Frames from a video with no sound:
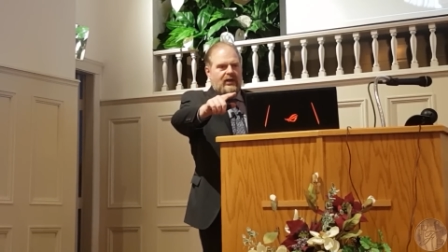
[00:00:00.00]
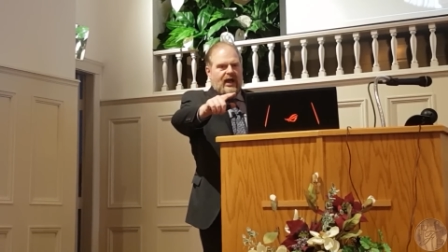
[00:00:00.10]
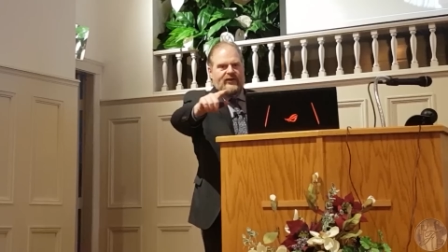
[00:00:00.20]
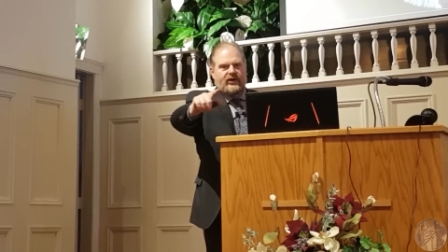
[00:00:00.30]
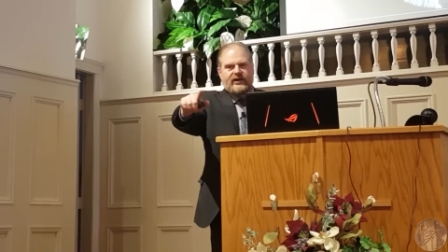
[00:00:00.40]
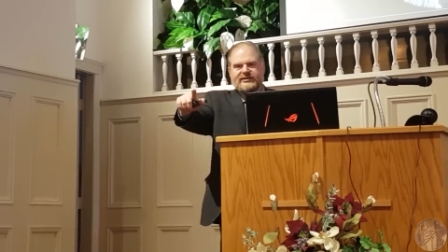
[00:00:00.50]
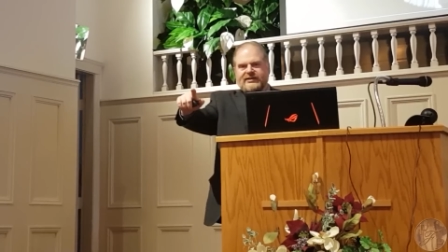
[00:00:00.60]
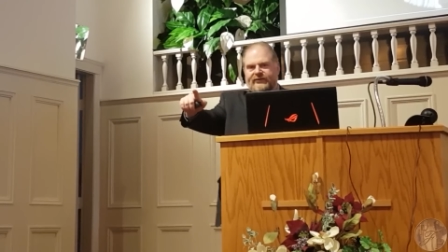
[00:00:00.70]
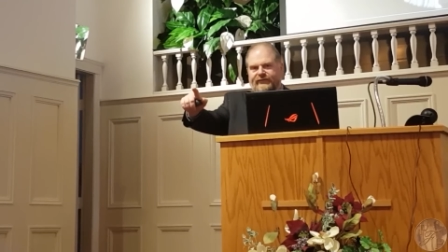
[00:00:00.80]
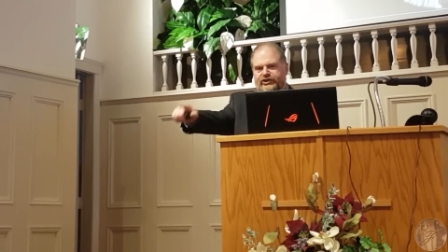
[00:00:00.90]
and they're going to
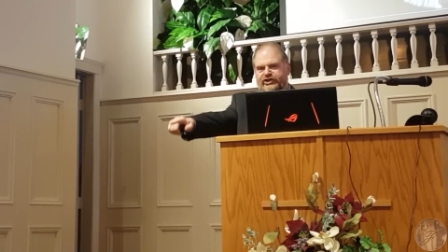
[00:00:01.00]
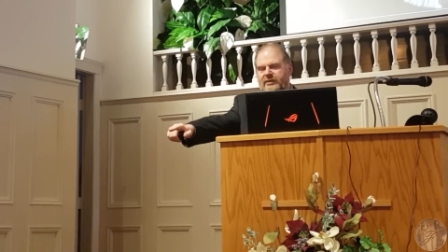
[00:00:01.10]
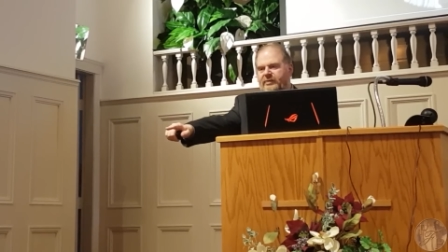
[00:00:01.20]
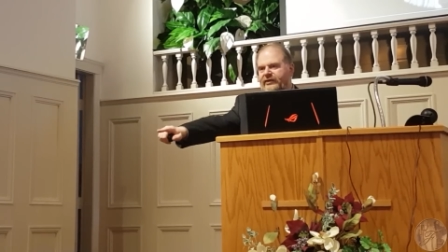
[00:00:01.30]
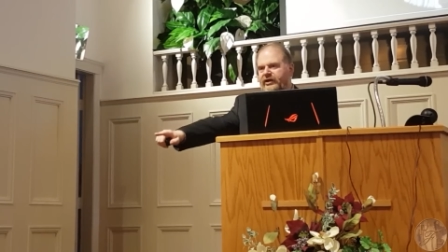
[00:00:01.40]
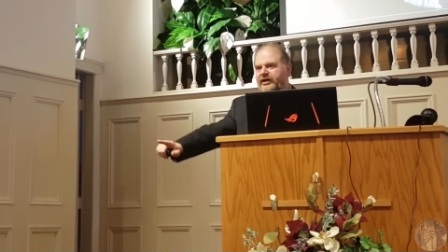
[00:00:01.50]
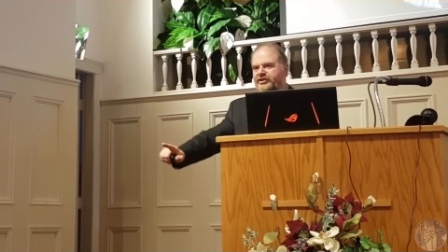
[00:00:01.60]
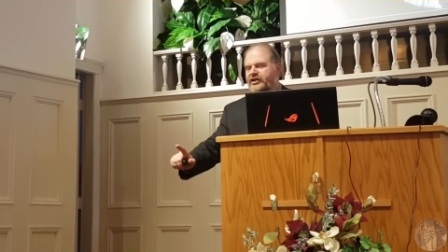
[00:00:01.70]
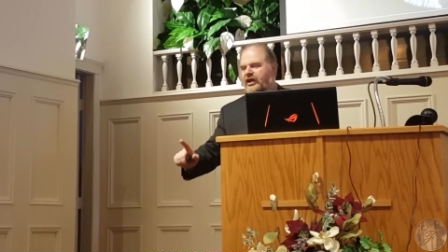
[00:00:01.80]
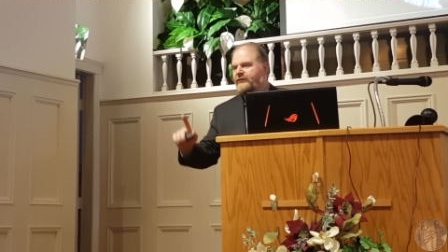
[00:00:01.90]
sell for cheap and they're going to
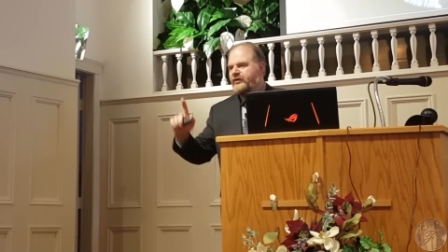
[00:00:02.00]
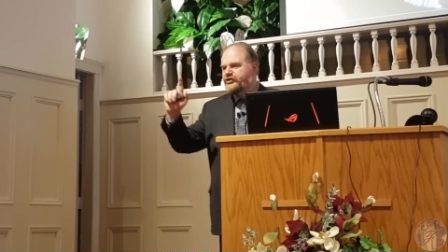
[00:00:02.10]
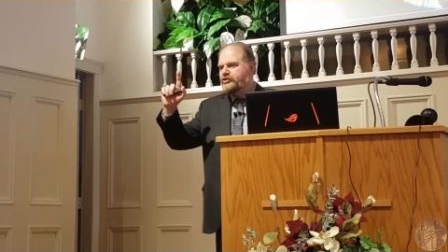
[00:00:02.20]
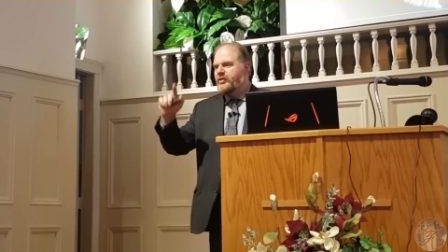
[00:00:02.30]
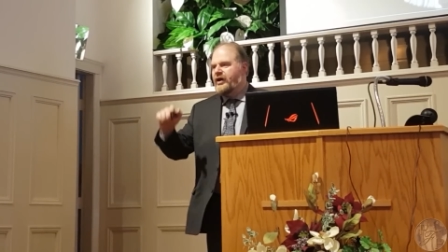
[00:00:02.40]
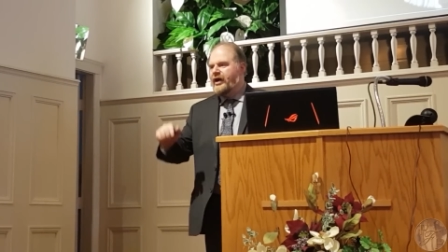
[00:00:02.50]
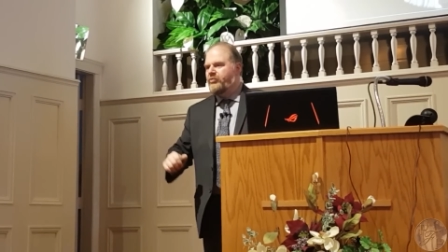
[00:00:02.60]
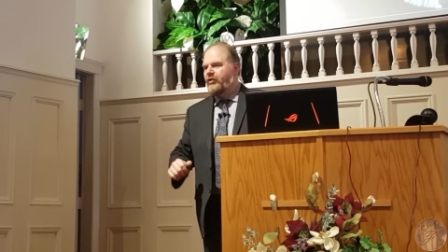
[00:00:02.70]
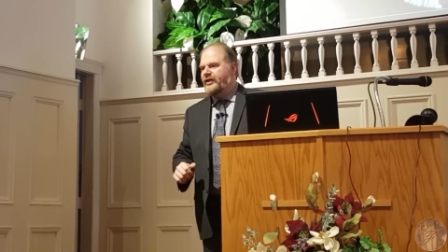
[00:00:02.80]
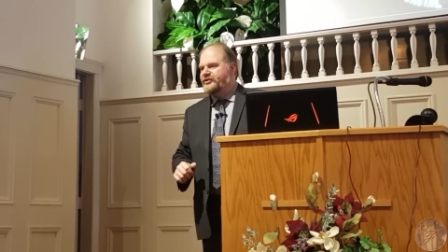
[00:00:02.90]
sell for a super high
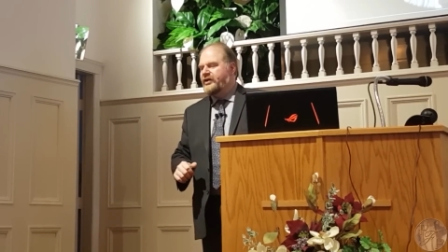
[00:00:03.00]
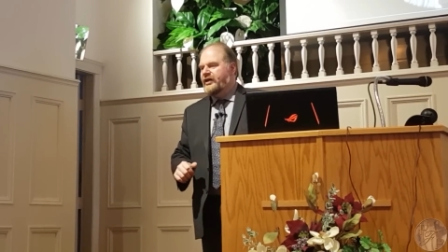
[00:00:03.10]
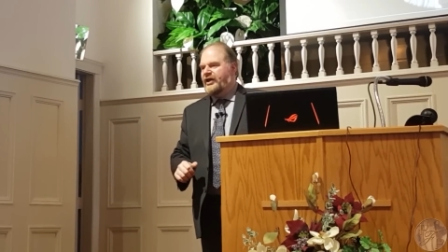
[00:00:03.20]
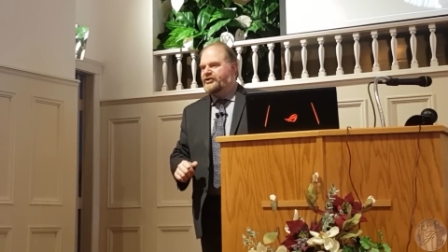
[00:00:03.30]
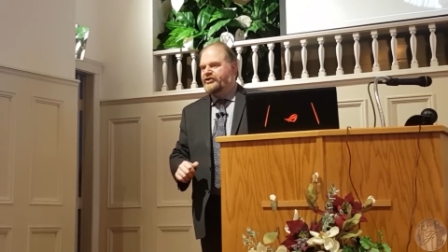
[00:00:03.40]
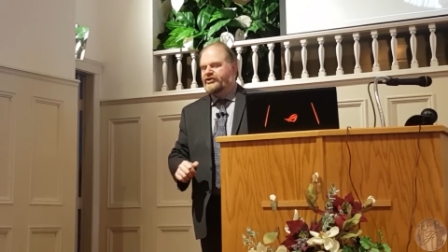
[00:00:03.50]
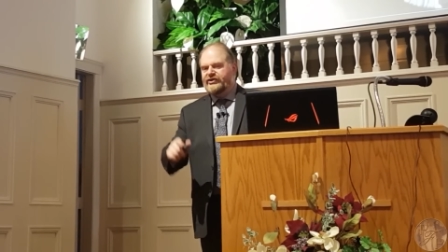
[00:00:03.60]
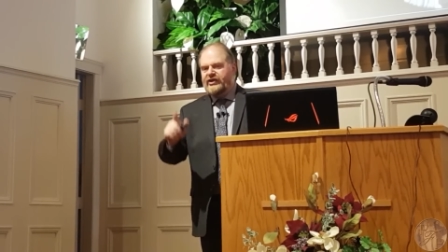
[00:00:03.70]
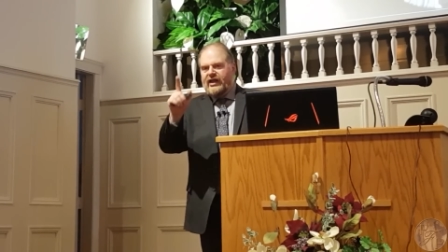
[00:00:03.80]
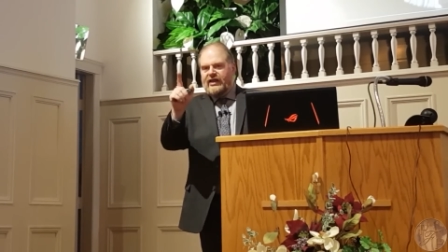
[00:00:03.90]
price. And she
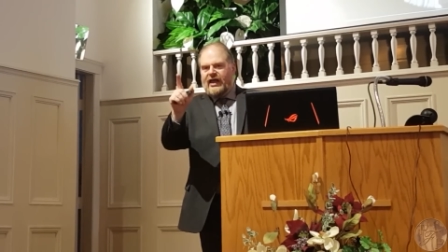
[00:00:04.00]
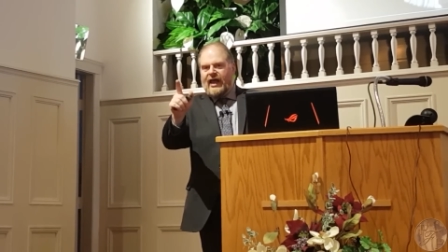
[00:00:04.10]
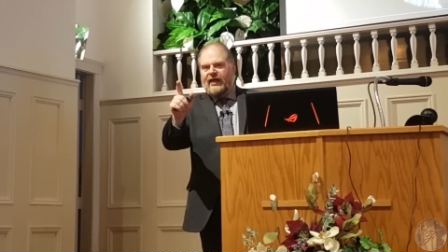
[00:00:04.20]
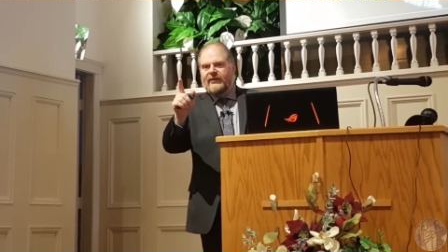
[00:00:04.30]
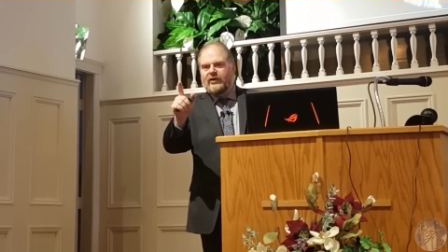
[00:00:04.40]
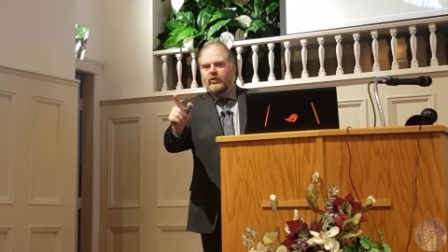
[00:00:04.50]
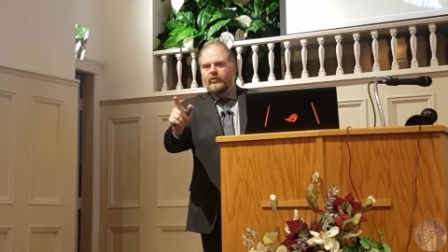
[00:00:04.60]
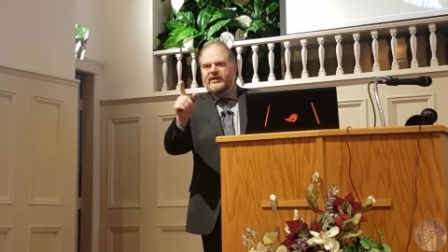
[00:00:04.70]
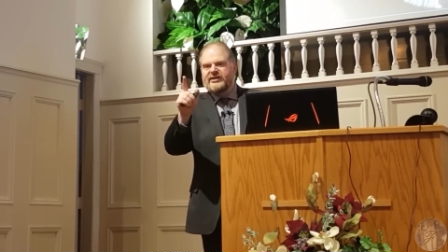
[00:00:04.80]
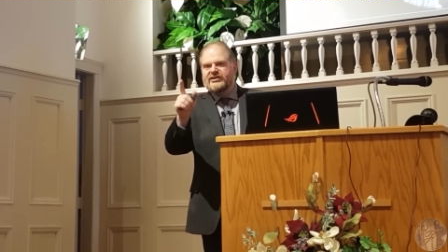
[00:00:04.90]
says, and there
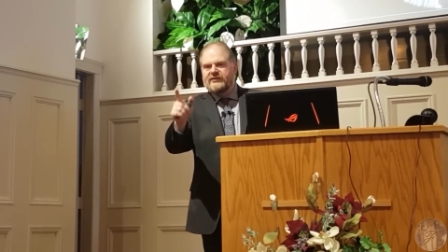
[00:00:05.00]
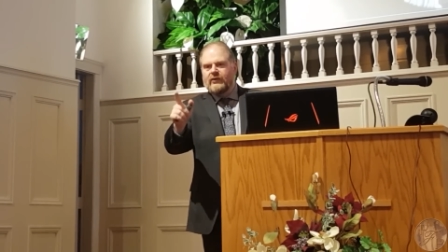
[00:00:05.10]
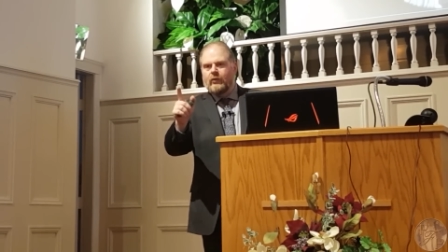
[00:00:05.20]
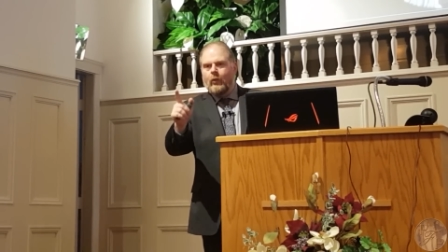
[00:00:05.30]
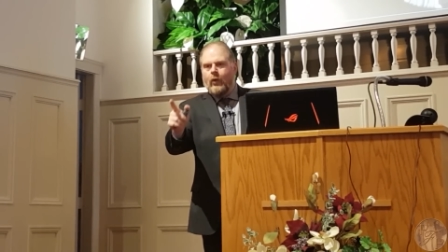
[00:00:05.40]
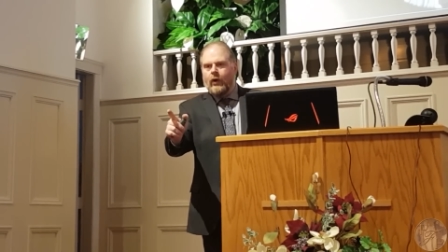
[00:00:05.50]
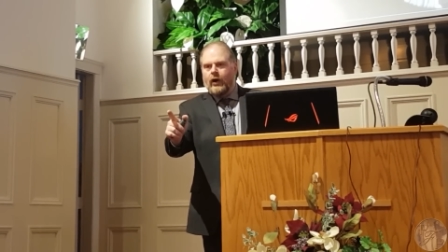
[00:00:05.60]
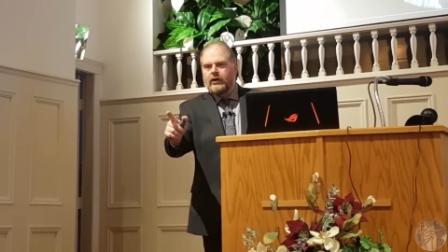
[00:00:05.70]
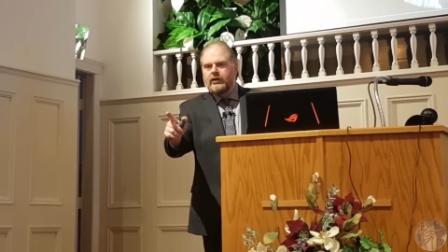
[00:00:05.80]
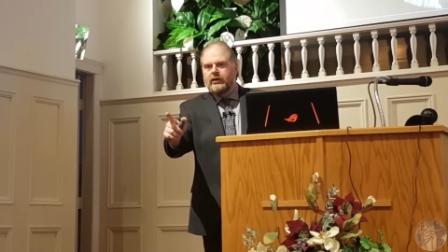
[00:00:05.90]
will be civil war.